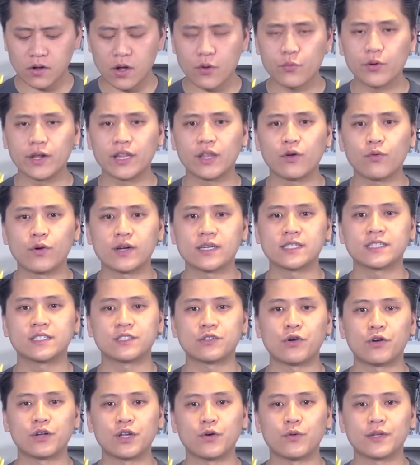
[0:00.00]
I really wish
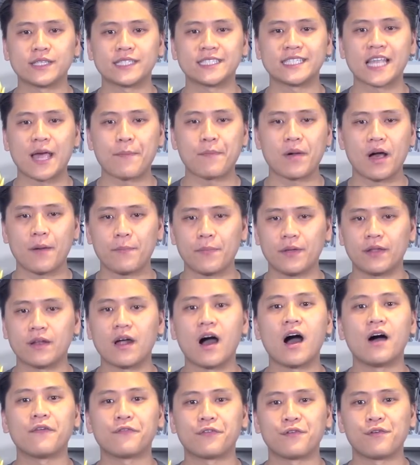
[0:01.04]
Sony would step up and
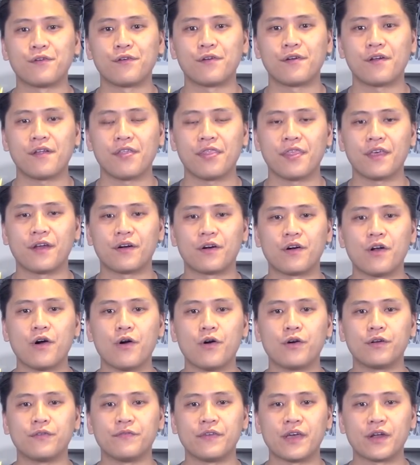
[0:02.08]
offer their
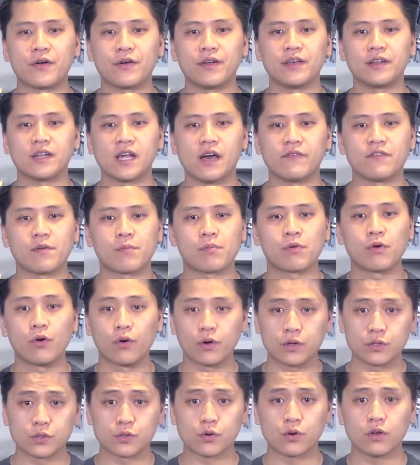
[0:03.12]
own variant of a Pro
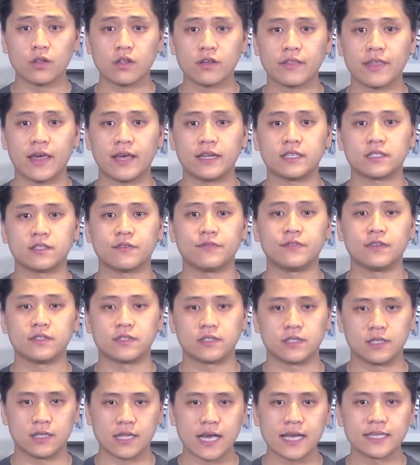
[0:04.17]
controller that is
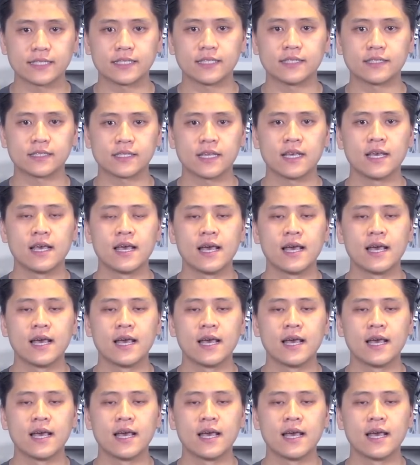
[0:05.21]
officially licensed,